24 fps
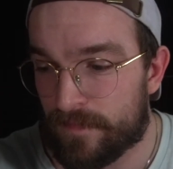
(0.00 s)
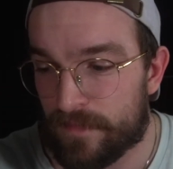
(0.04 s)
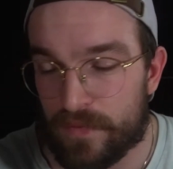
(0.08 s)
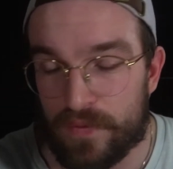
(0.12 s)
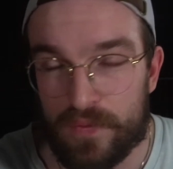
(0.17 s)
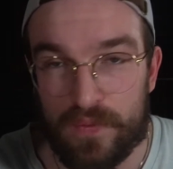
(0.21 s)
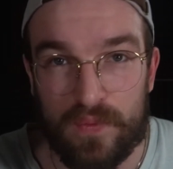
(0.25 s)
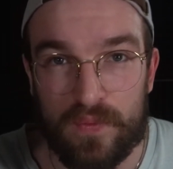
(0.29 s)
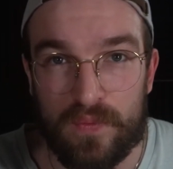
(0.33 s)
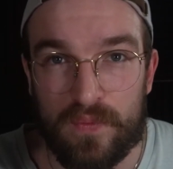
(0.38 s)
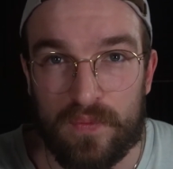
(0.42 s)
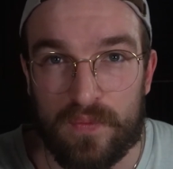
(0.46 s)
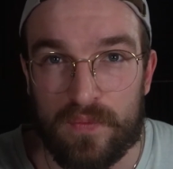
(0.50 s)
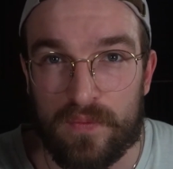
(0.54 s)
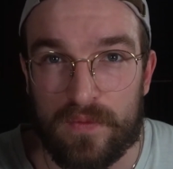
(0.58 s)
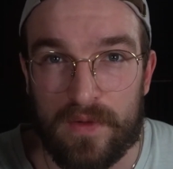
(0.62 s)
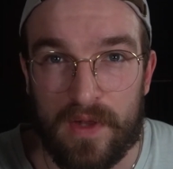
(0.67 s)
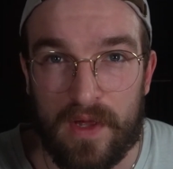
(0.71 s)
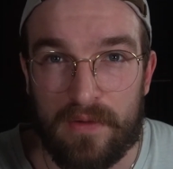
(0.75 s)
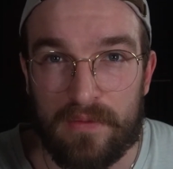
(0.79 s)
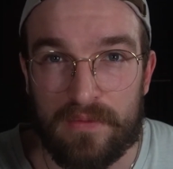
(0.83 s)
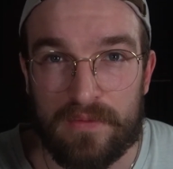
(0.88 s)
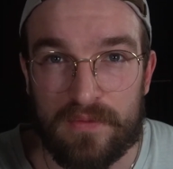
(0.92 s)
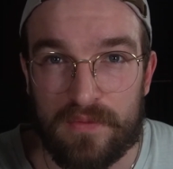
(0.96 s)
Ooh,
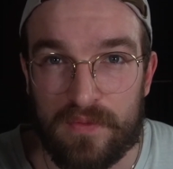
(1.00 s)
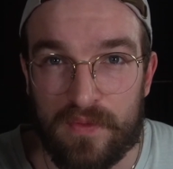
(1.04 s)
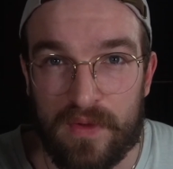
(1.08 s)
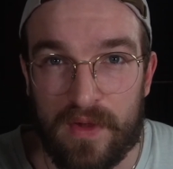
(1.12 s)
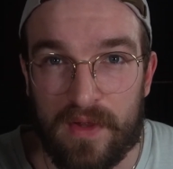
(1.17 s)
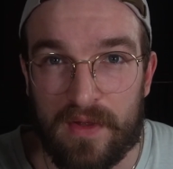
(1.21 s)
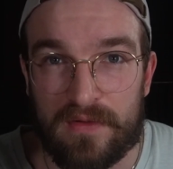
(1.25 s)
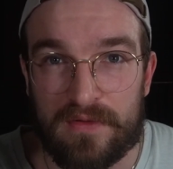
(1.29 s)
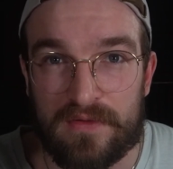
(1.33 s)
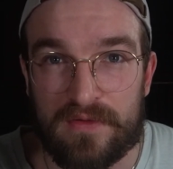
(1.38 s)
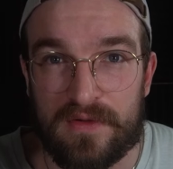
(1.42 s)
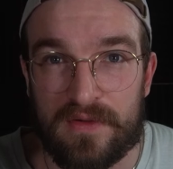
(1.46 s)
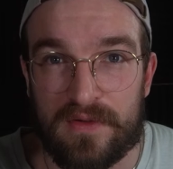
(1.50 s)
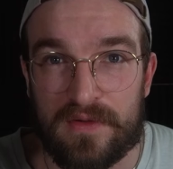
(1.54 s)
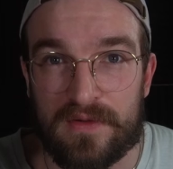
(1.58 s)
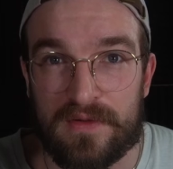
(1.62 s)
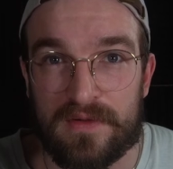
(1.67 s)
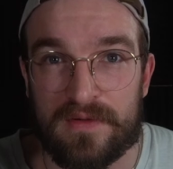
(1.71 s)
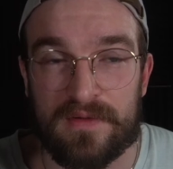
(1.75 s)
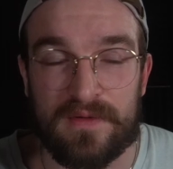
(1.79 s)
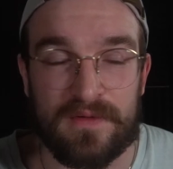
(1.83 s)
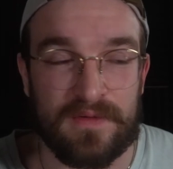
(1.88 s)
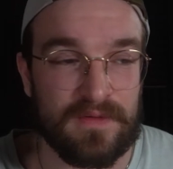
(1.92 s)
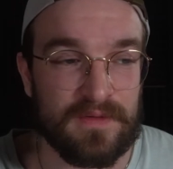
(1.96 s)
that was relaxing.
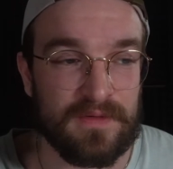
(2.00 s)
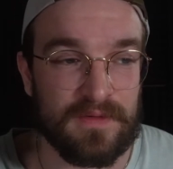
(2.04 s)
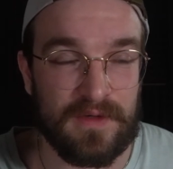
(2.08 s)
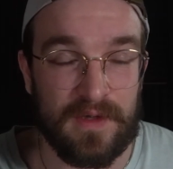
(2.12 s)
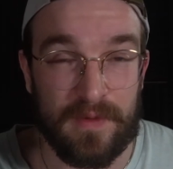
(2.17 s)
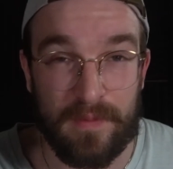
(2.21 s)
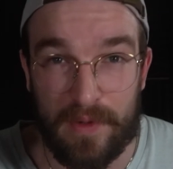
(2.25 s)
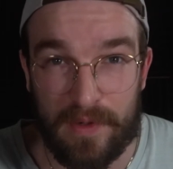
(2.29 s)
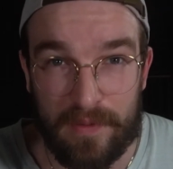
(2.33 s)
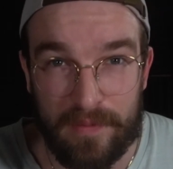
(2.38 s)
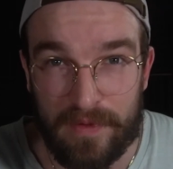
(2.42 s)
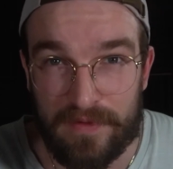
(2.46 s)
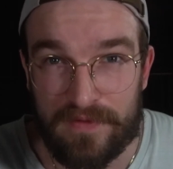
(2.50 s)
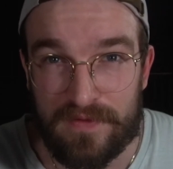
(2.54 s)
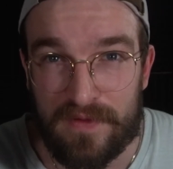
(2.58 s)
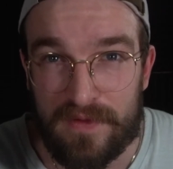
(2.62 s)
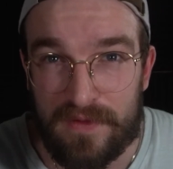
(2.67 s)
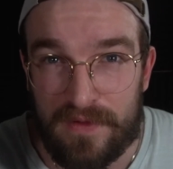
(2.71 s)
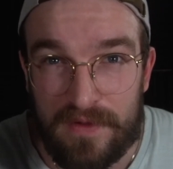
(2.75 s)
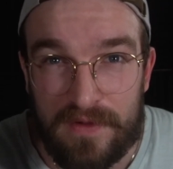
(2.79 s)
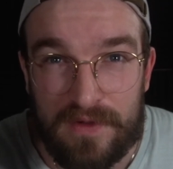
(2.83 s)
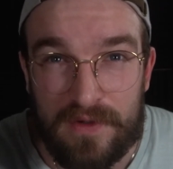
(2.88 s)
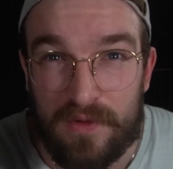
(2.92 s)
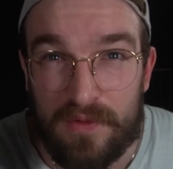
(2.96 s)
Am I about to
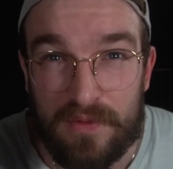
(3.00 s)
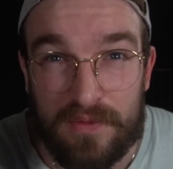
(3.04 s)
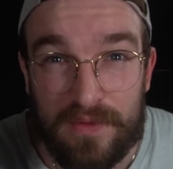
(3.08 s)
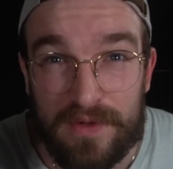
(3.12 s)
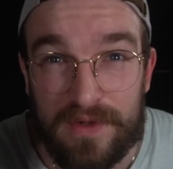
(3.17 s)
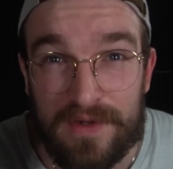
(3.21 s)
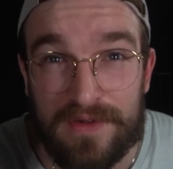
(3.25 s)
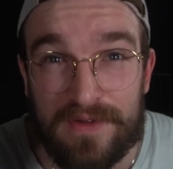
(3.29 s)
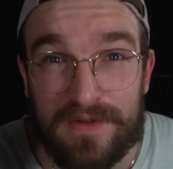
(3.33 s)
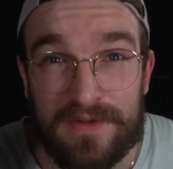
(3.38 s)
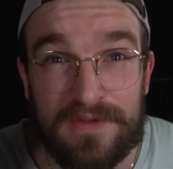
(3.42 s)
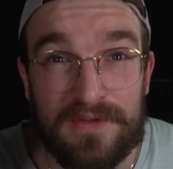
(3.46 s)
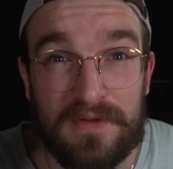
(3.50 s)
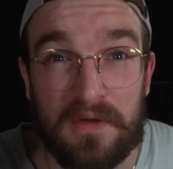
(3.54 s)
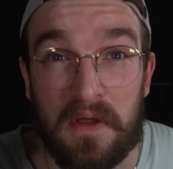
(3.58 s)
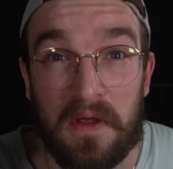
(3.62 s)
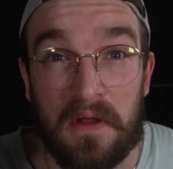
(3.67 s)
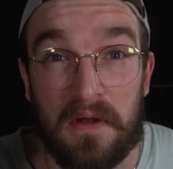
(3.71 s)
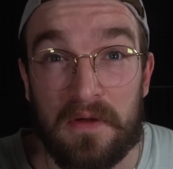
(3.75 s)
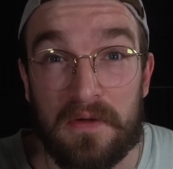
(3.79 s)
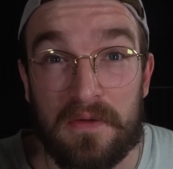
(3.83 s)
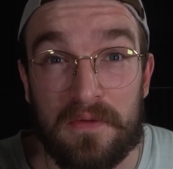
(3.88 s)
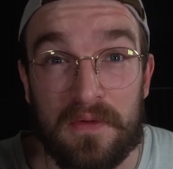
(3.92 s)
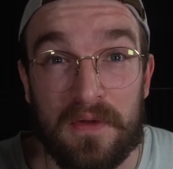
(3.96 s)
lick your ears?
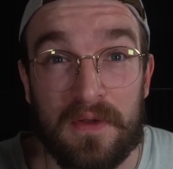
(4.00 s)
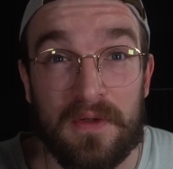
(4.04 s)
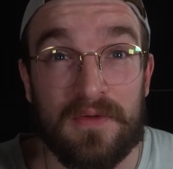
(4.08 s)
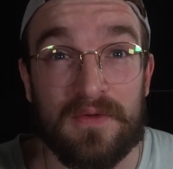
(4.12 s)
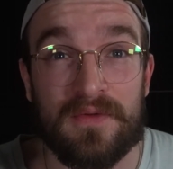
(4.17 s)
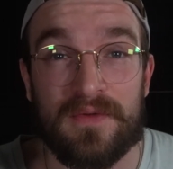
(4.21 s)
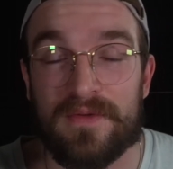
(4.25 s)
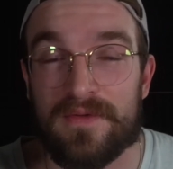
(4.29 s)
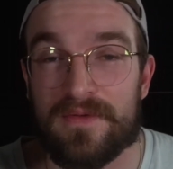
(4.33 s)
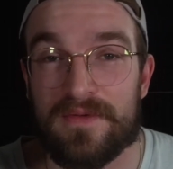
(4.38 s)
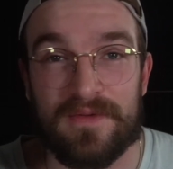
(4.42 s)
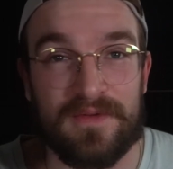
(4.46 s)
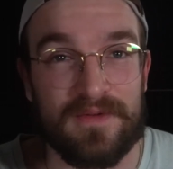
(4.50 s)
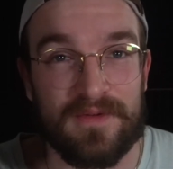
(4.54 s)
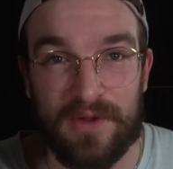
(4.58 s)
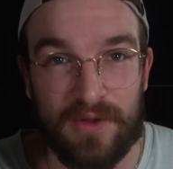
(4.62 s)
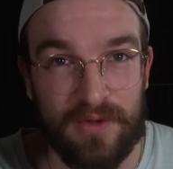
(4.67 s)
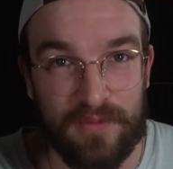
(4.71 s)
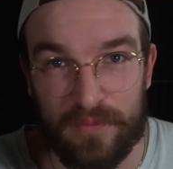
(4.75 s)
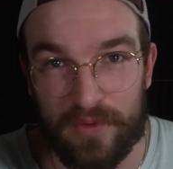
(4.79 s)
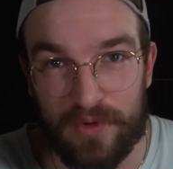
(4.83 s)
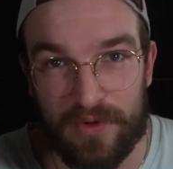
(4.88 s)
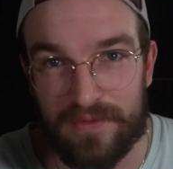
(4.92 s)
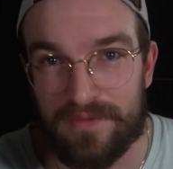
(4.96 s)
I don't know. No,
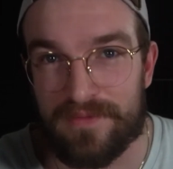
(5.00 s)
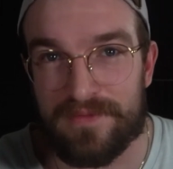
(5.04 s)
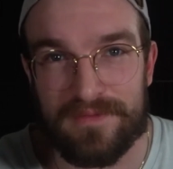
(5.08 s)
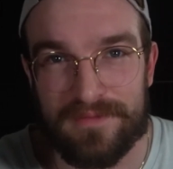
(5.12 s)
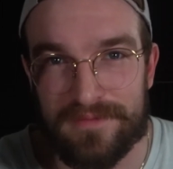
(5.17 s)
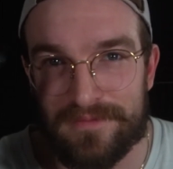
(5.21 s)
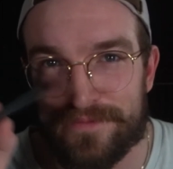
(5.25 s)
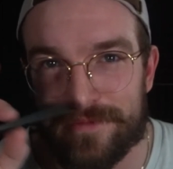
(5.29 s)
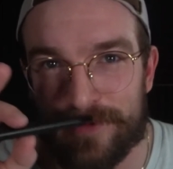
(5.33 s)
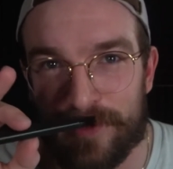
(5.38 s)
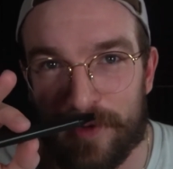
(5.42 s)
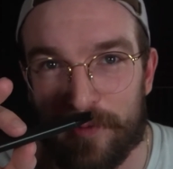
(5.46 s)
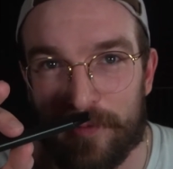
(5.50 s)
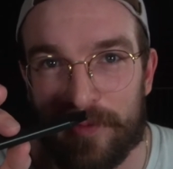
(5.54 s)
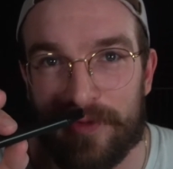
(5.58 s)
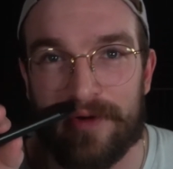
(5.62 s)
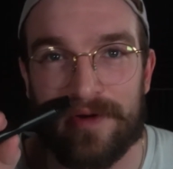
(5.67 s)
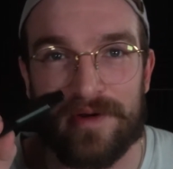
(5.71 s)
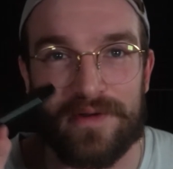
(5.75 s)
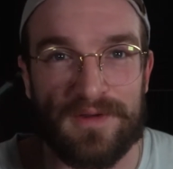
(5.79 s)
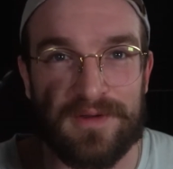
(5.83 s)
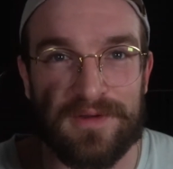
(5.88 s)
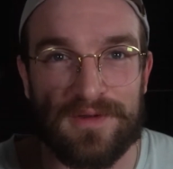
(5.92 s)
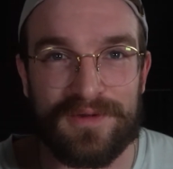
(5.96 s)
I'm not. Don't
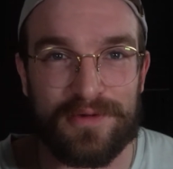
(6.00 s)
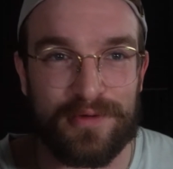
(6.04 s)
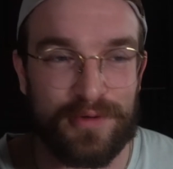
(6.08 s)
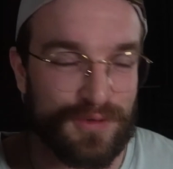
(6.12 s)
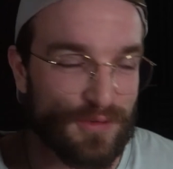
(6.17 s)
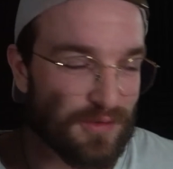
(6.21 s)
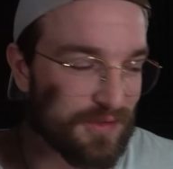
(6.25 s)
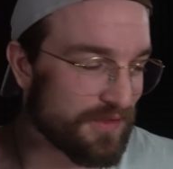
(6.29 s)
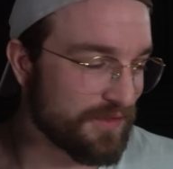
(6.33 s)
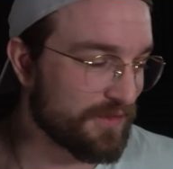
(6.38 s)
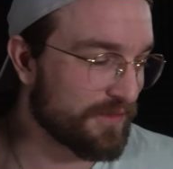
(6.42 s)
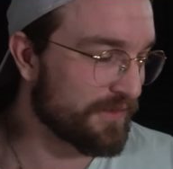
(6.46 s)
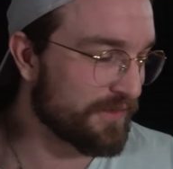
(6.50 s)
worry. You're good.